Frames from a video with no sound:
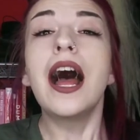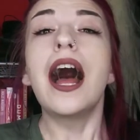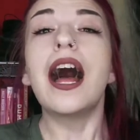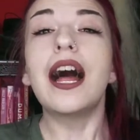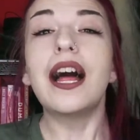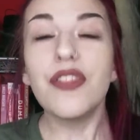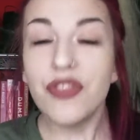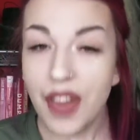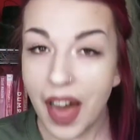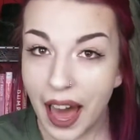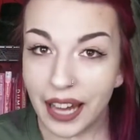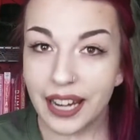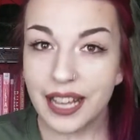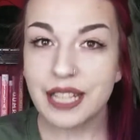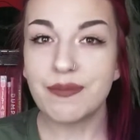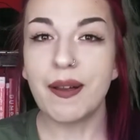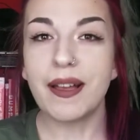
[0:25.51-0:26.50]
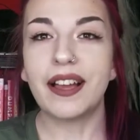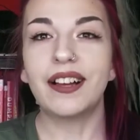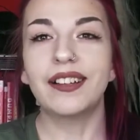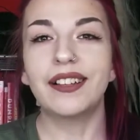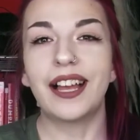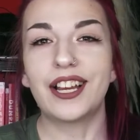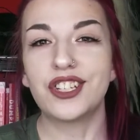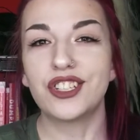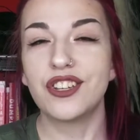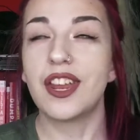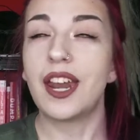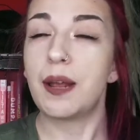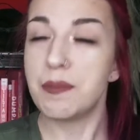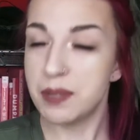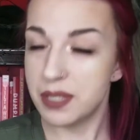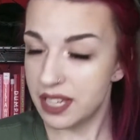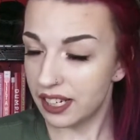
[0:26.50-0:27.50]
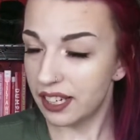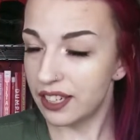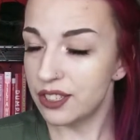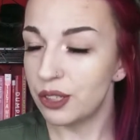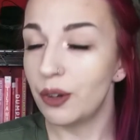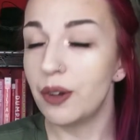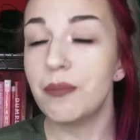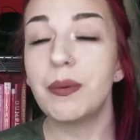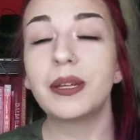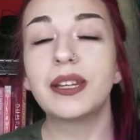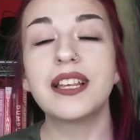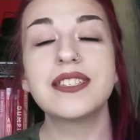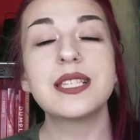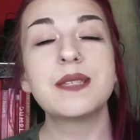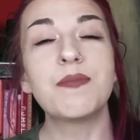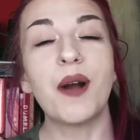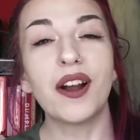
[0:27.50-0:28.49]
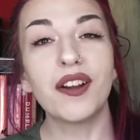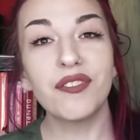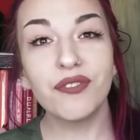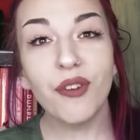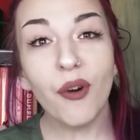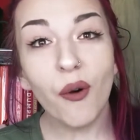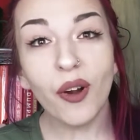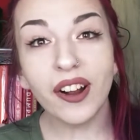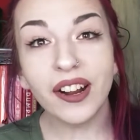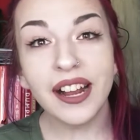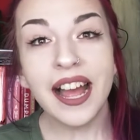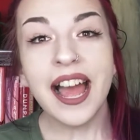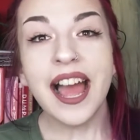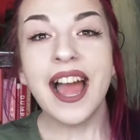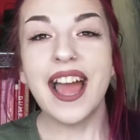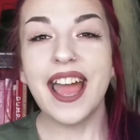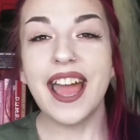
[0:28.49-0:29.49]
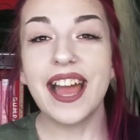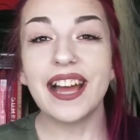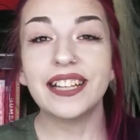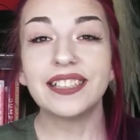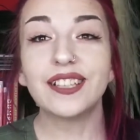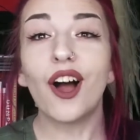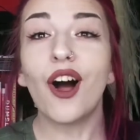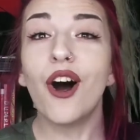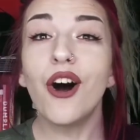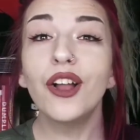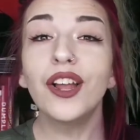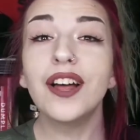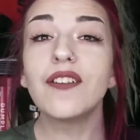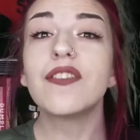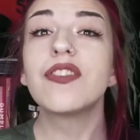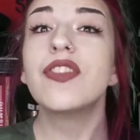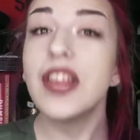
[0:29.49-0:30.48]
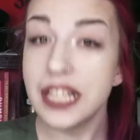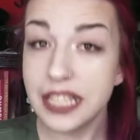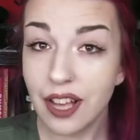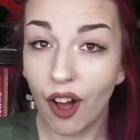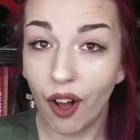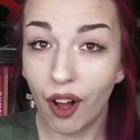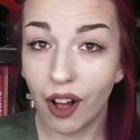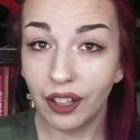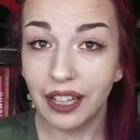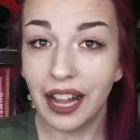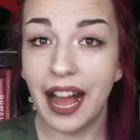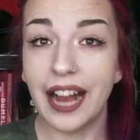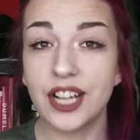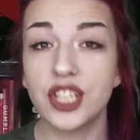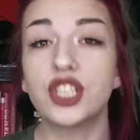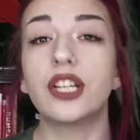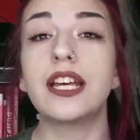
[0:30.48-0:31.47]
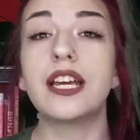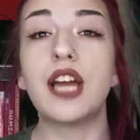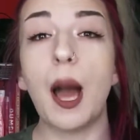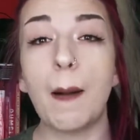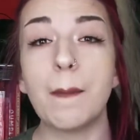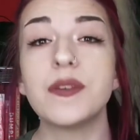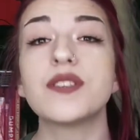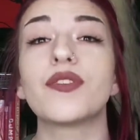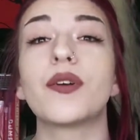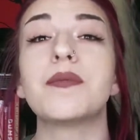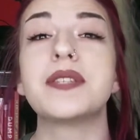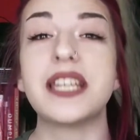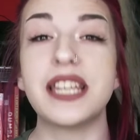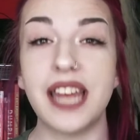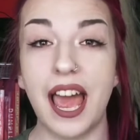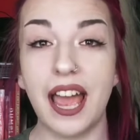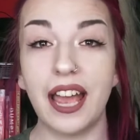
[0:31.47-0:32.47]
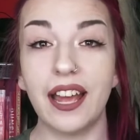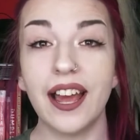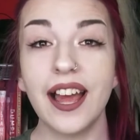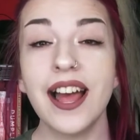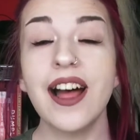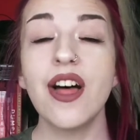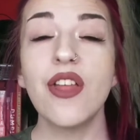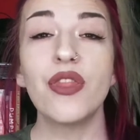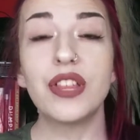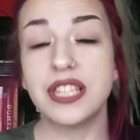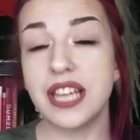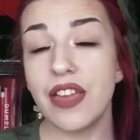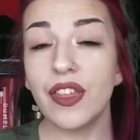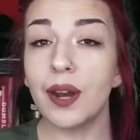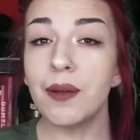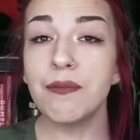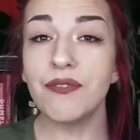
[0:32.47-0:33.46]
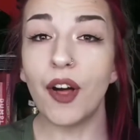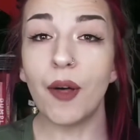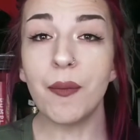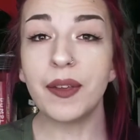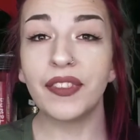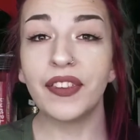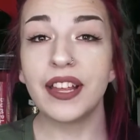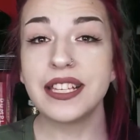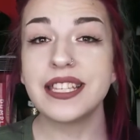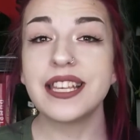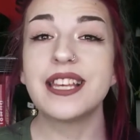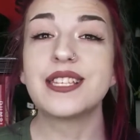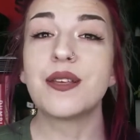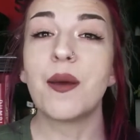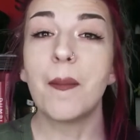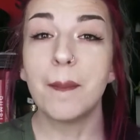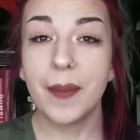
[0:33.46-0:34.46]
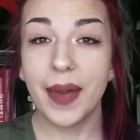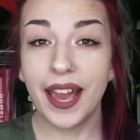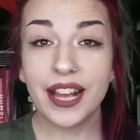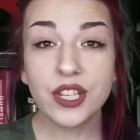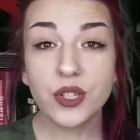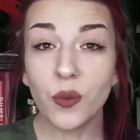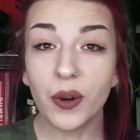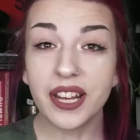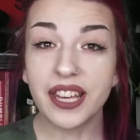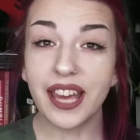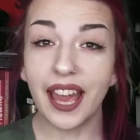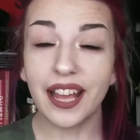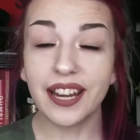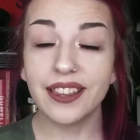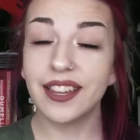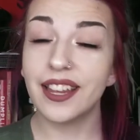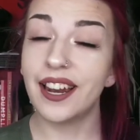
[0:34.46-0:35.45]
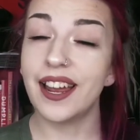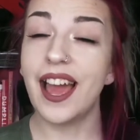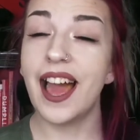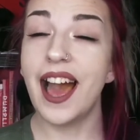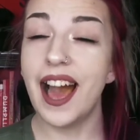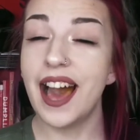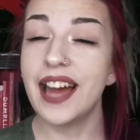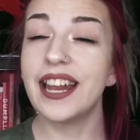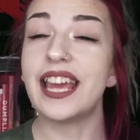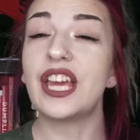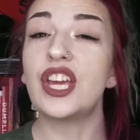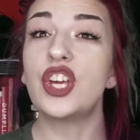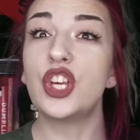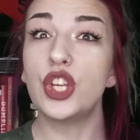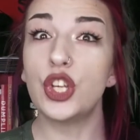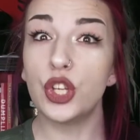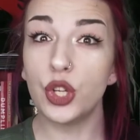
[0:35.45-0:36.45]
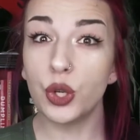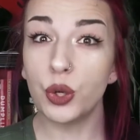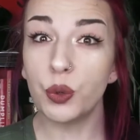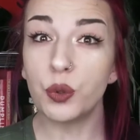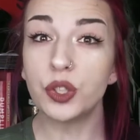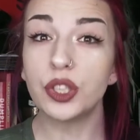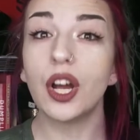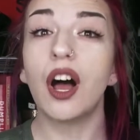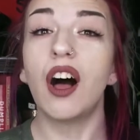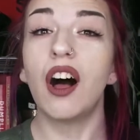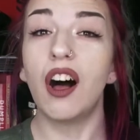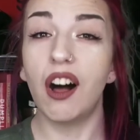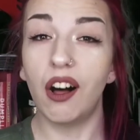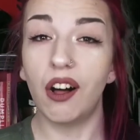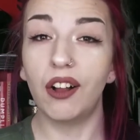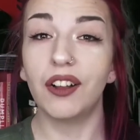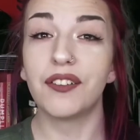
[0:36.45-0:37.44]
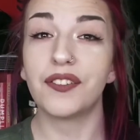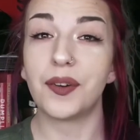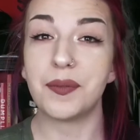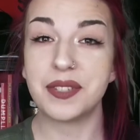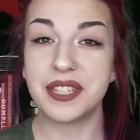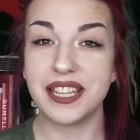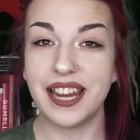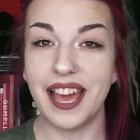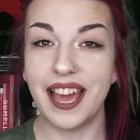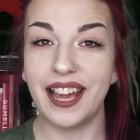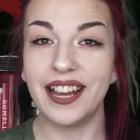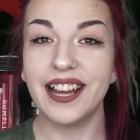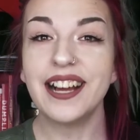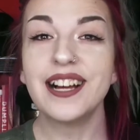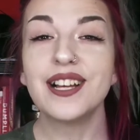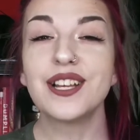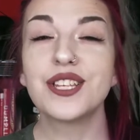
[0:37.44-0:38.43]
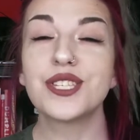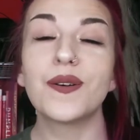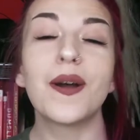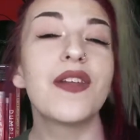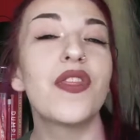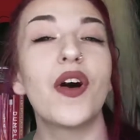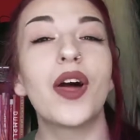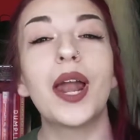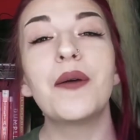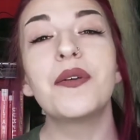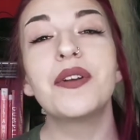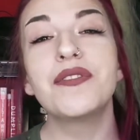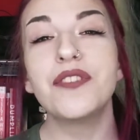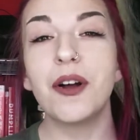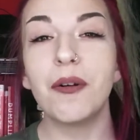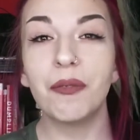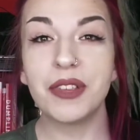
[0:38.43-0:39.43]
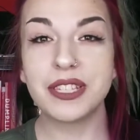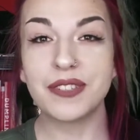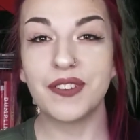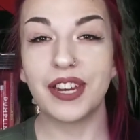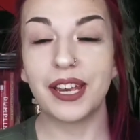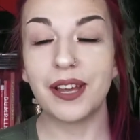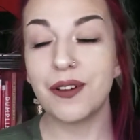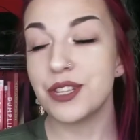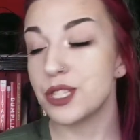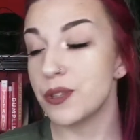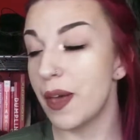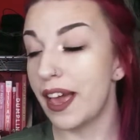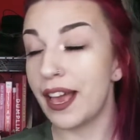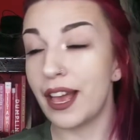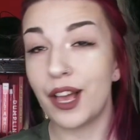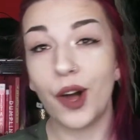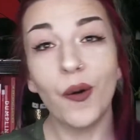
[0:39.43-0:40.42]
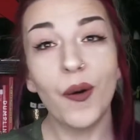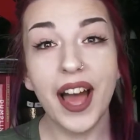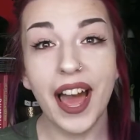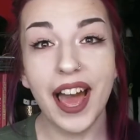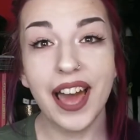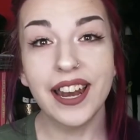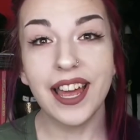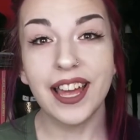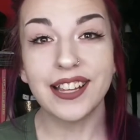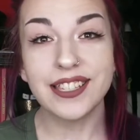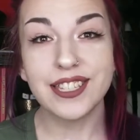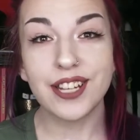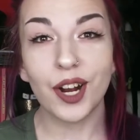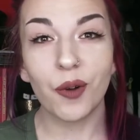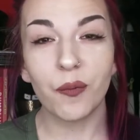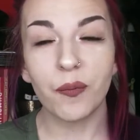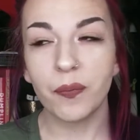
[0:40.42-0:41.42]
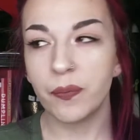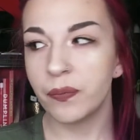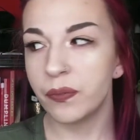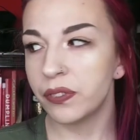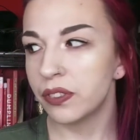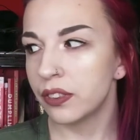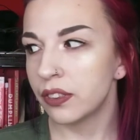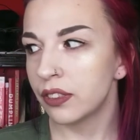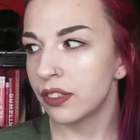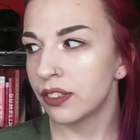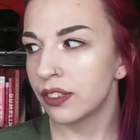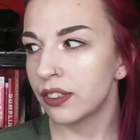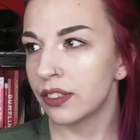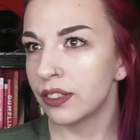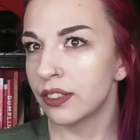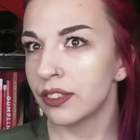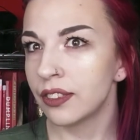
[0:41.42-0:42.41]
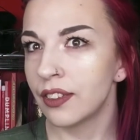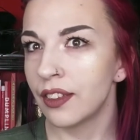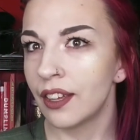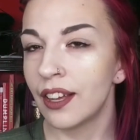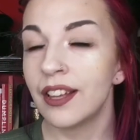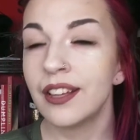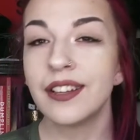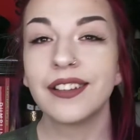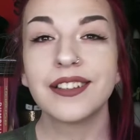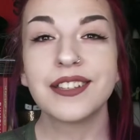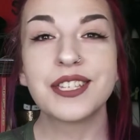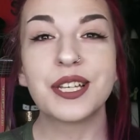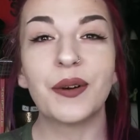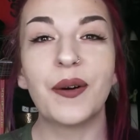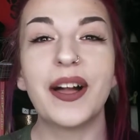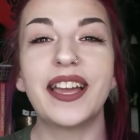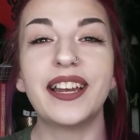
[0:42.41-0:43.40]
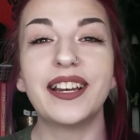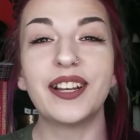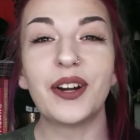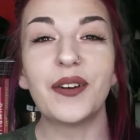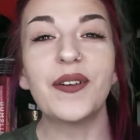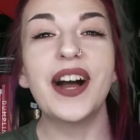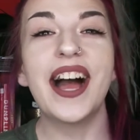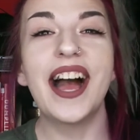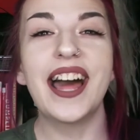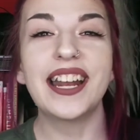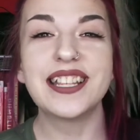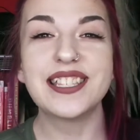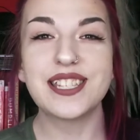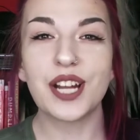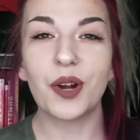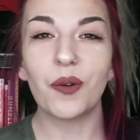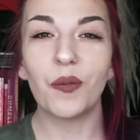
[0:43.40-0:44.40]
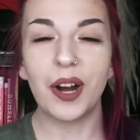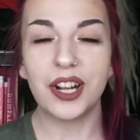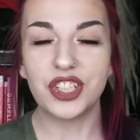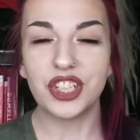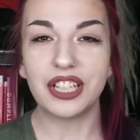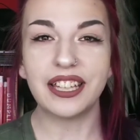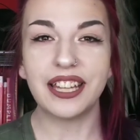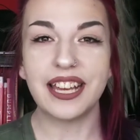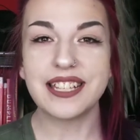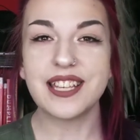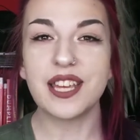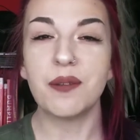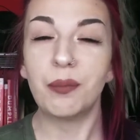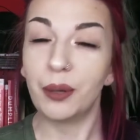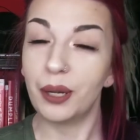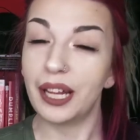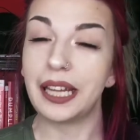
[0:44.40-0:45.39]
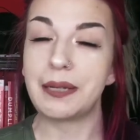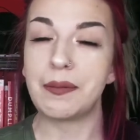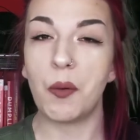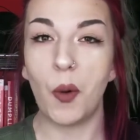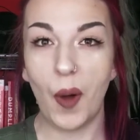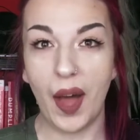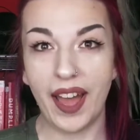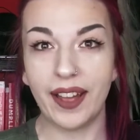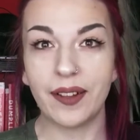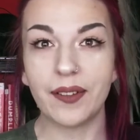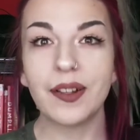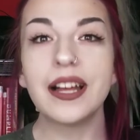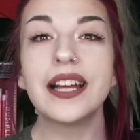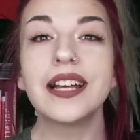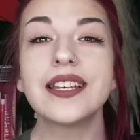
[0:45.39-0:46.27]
That is my collection and I'm sticking to it. But this is part four, and all of this haul actually comes from today. The day that I'm filming this is May 28th, and I had a huge haul from today. So I thought I would film this video so I can go ahead and start. So I can go ahead and start watching these and putting them away.